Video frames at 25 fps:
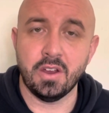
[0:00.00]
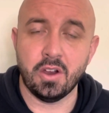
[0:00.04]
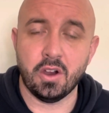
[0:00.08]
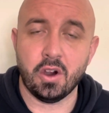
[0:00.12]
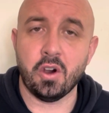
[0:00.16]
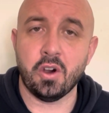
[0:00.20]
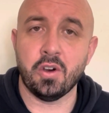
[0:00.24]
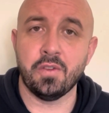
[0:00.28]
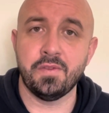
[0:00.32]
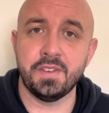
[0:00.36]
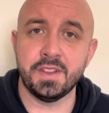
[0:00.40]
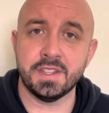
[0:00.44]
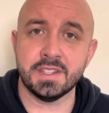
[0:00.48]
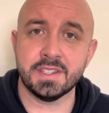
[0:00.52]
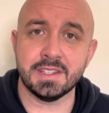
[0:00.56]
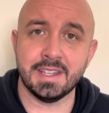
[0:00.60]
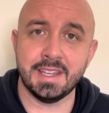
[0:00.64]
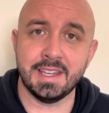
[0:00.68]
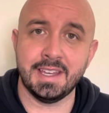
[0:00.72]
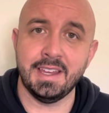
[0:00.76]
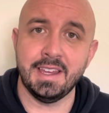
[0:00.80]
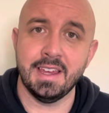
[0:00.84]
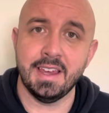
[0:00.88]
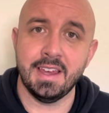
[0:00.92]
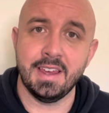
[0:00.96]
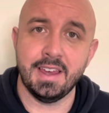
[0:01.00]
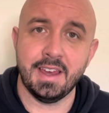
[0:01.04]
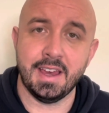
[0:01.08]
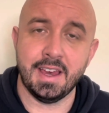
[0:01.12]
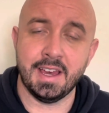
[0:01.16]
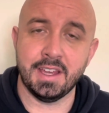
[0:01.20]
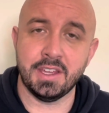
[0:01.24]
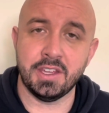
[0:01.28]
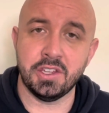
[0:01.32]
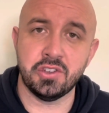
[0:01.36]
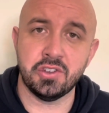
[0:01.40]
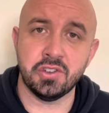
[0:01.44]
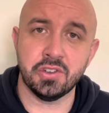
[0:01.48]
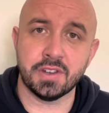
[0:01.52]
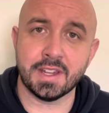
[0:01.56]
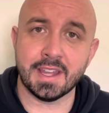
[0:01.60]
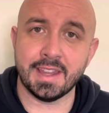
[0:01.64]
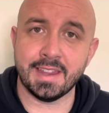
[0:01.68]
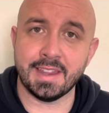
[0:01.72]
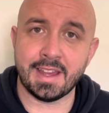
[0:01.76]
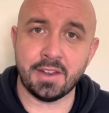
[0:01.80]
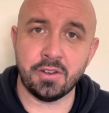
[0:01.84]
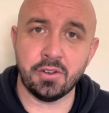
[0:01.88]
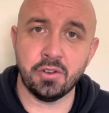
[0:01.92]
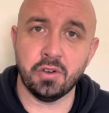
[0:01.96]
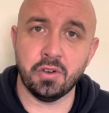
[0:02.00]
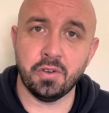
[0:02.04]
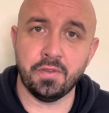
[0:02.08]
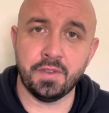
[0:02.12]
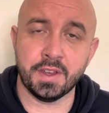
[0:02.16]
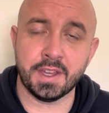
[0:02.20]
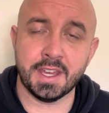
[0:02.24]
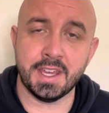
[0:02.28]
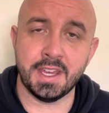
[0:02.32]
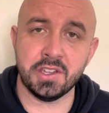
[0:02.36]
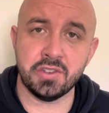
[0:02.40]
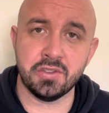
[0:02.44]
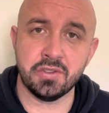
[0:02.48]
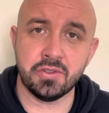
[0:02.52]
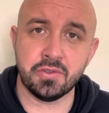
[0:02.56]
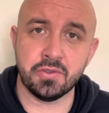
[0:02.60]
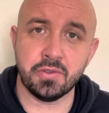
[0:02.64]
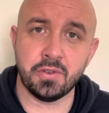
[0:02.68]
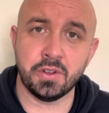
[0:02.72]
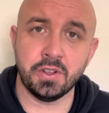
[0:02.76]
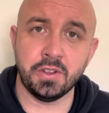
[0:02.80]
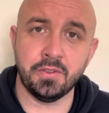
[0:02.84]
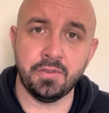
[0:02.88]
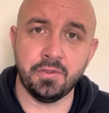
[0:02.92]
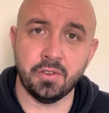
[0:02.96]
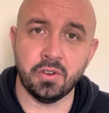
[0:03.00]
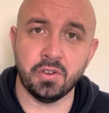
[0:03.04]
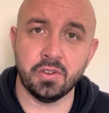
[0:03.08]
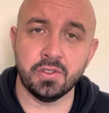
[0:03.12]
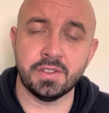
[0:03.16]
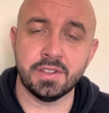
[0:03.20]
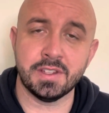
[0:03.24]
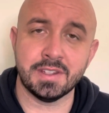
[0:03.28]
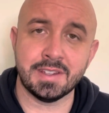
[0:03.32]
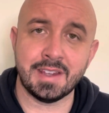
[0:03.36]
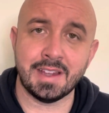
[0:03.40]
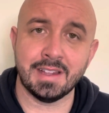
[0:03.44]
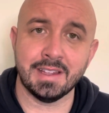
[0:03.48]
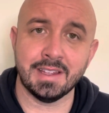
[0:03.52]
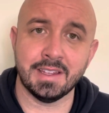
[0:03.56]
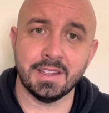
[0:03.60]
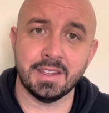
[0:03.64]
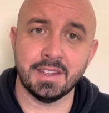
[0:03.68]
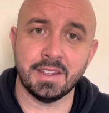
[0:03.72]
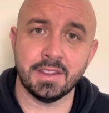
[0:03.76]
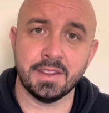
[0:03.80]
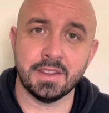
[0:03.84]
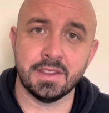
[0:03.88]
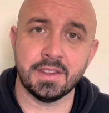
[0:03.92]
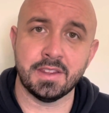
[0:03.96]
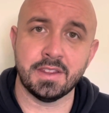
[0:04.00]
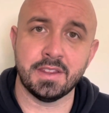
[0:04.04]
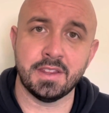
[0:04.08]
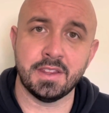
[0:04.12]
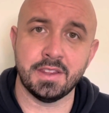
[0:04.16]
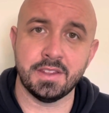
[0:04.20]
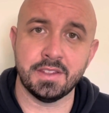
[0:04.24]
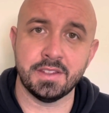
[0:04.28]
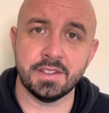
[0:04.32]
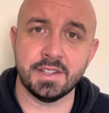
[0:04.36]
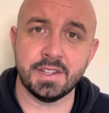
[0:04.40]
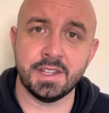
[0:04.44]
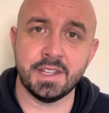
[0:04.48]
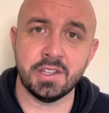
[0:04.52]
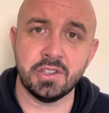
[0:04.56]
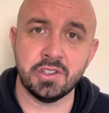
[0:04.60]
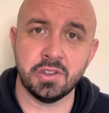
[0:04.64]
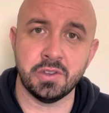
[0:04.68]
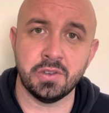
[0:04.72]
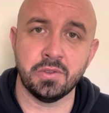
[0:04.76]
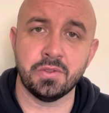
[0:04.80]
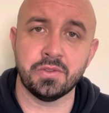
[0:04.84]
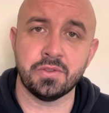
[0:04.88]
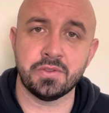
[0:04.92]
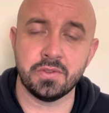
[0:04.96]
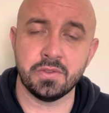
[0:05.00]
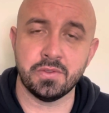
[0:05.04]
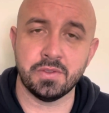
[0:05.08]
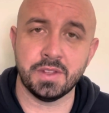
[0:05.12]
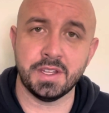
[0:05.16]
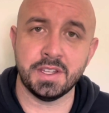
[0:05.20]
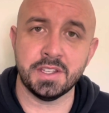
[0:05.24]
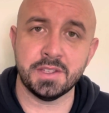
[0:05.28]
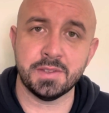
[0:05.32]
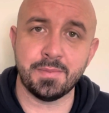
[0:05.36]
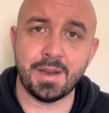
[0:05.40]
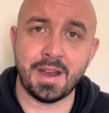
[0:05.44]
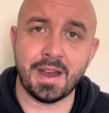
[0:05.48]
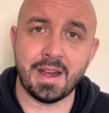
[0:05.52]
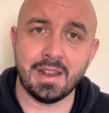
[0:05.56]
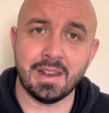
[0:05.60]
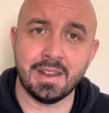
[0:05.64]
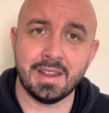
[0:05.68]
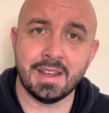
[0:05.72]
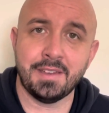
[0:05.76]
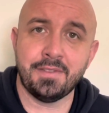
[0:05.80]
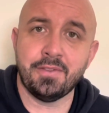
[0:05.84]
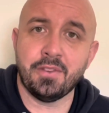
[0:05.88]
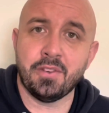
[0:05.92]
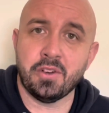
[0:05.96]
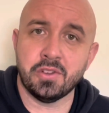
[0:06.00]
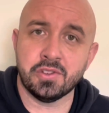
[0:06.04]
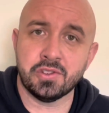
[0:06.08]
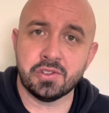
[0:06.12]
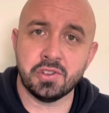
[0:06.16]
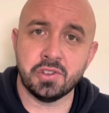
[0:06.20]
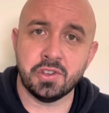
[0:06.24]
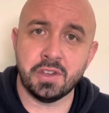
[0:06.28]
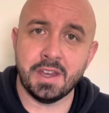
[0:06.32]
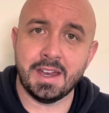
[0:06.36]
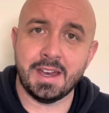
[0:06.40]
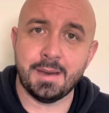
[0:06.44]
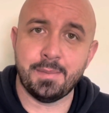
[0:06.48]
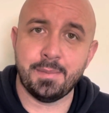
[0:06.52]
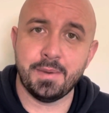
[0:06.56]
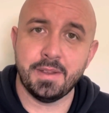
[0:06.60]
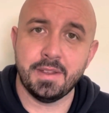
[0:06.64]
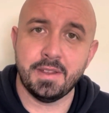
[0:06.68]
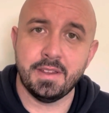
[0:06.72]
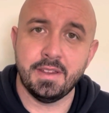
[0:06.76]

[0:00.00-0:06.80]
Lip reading: Obviously, you should get that notification through on your phone to tell you that there's an issue through the Smart Life or Toya app.